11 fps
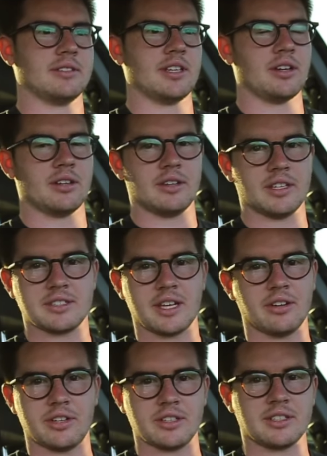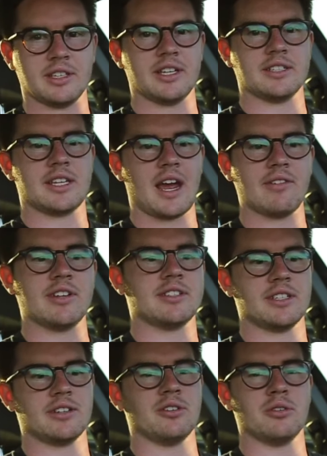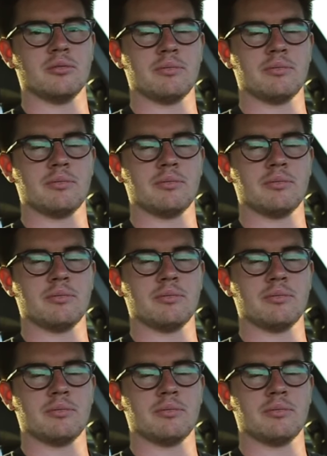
the seller doesn't list every single